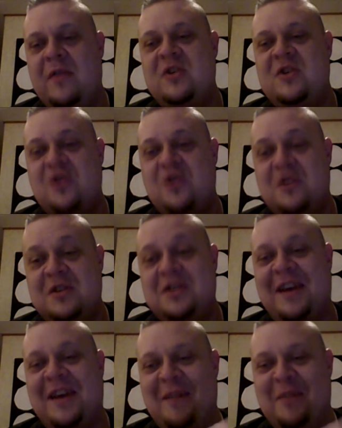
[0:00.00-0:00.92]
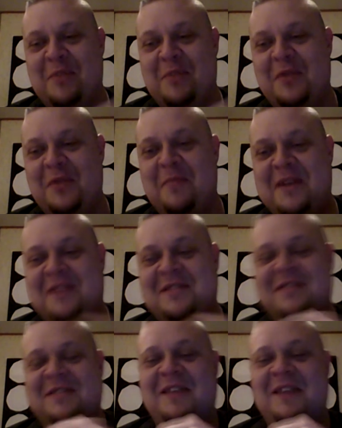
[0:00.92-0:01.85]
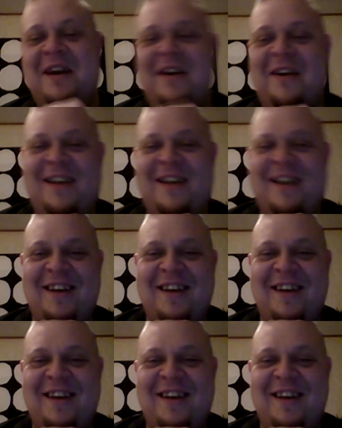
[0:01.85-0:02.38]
the joystick and put the pixels there.